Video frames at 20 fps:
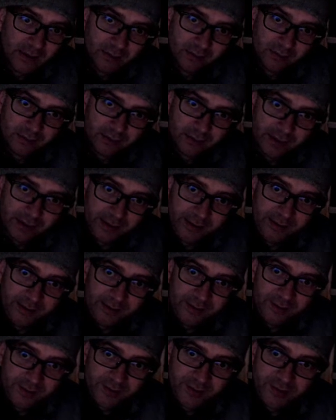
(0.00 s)
Okay, this
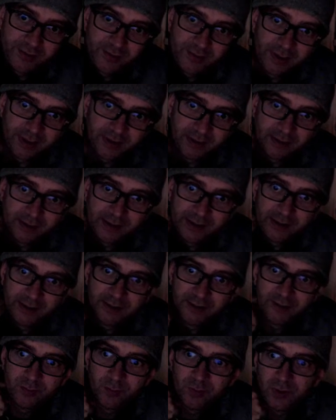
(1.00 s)
cell here,
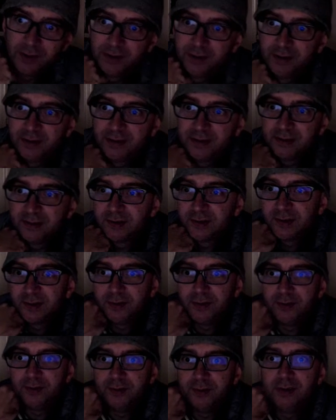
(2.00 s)
this 1 and this 2